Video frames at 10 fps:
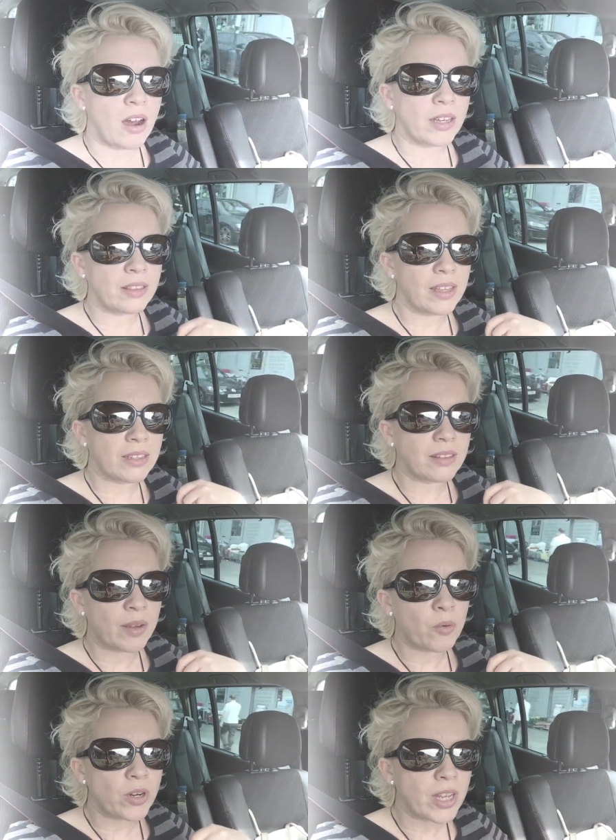I think
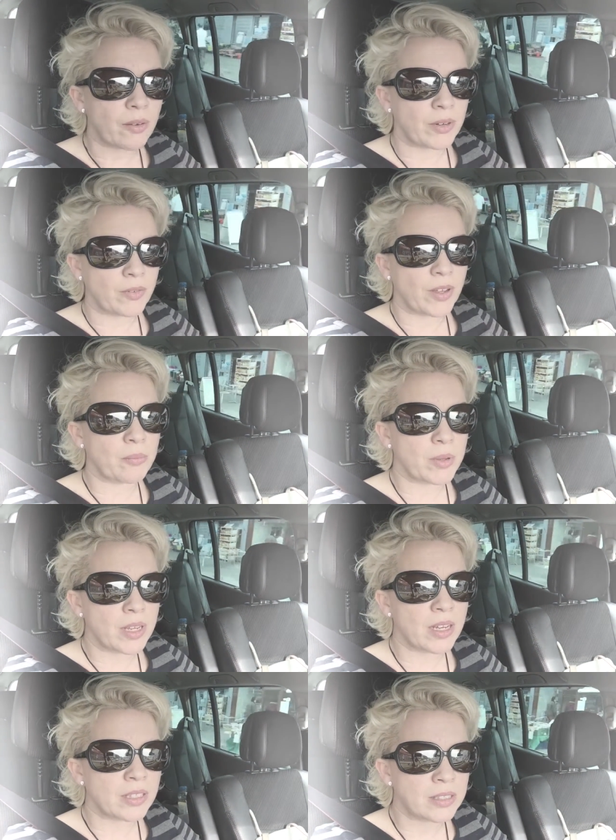they want to get rid of him
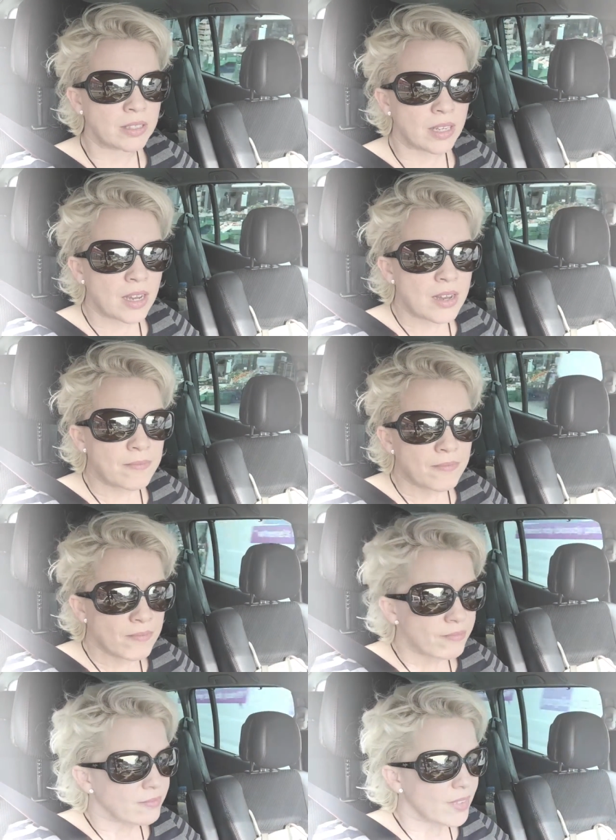because
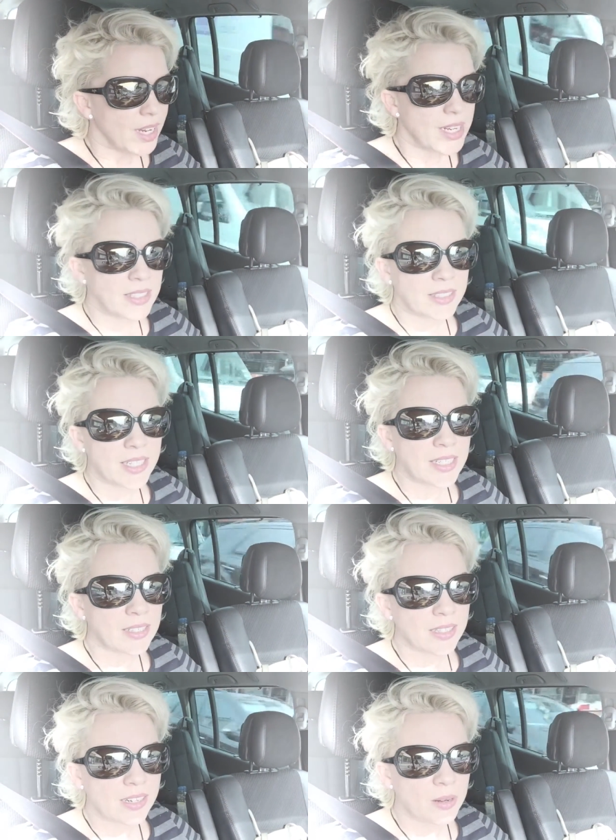he's a
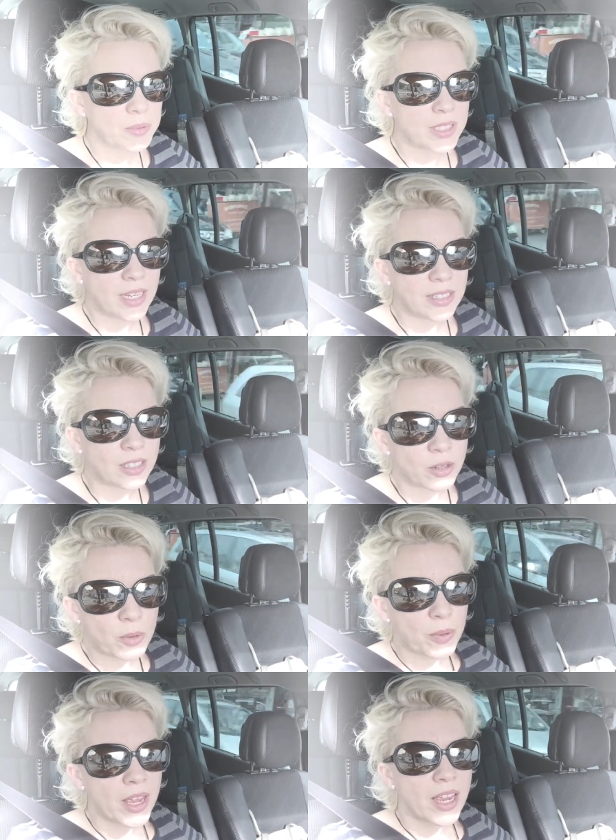decent and upstanding
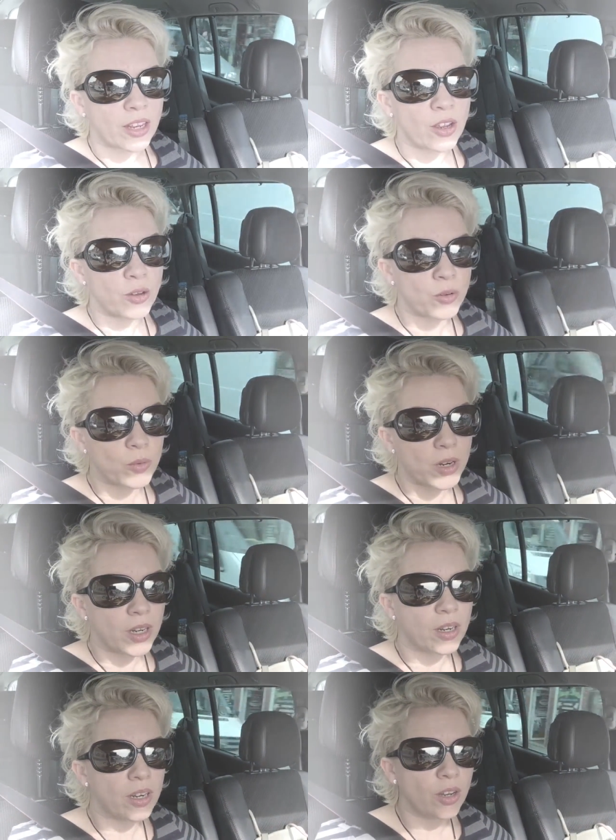human being who
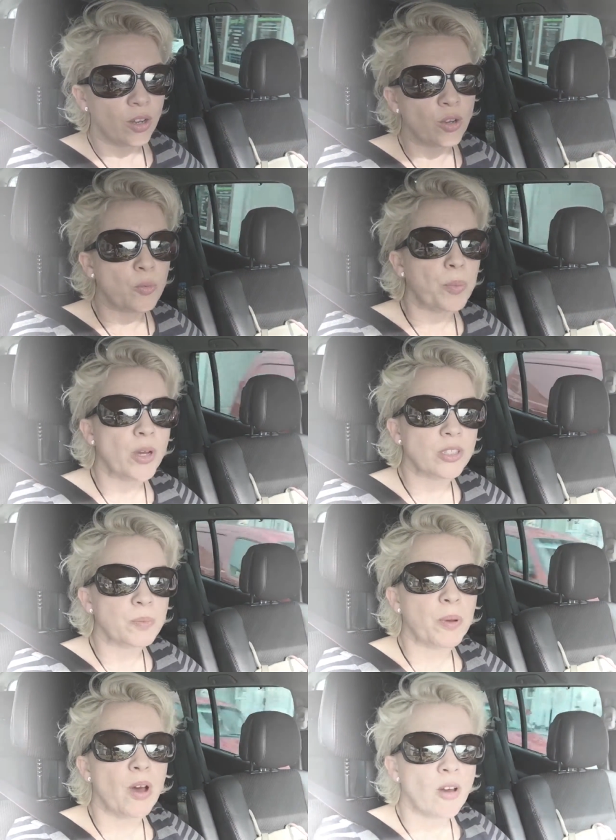
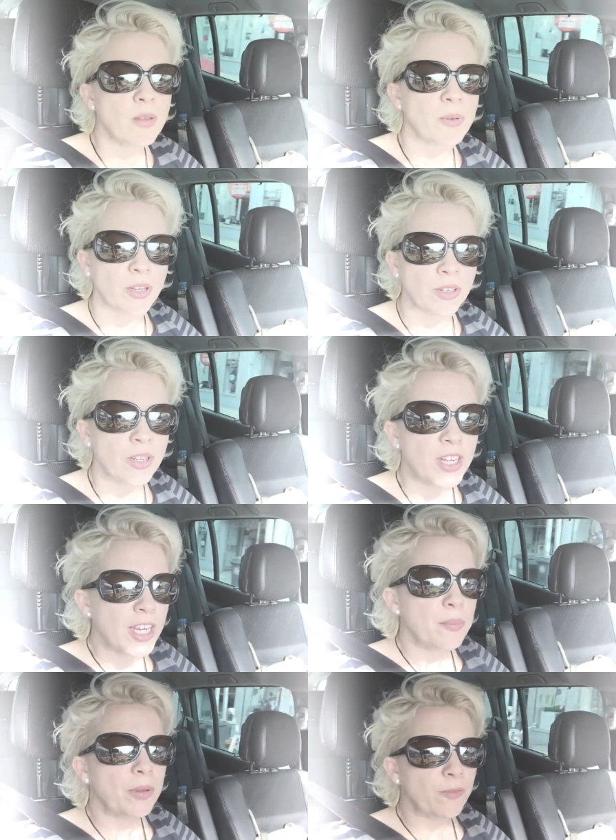puts Parliament
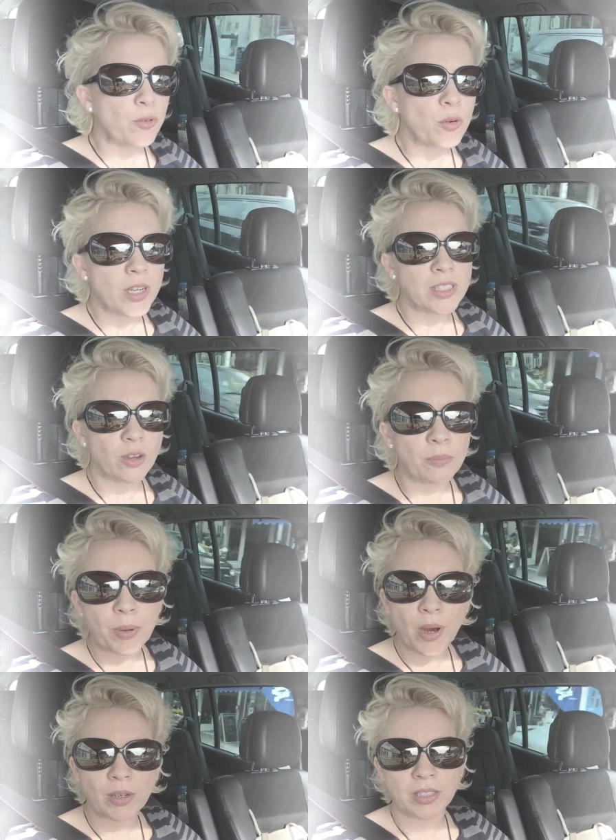before his own
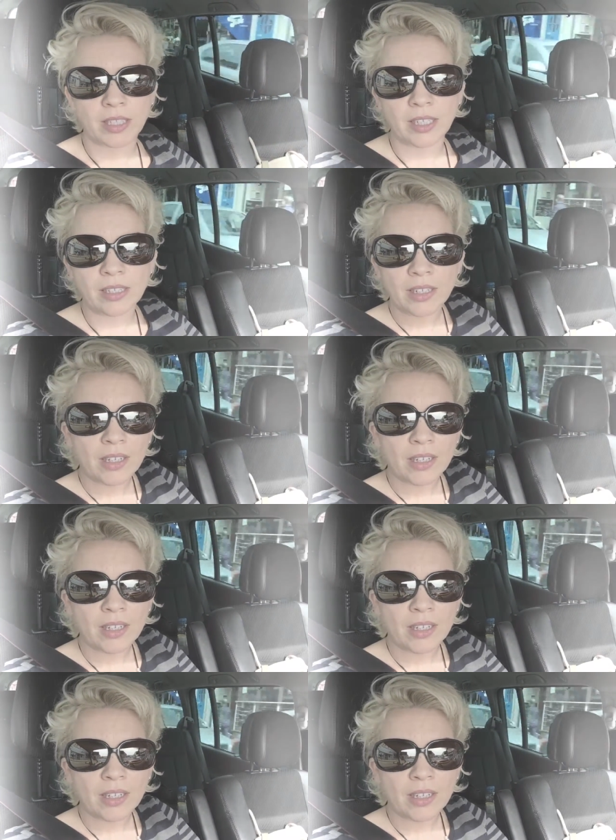party.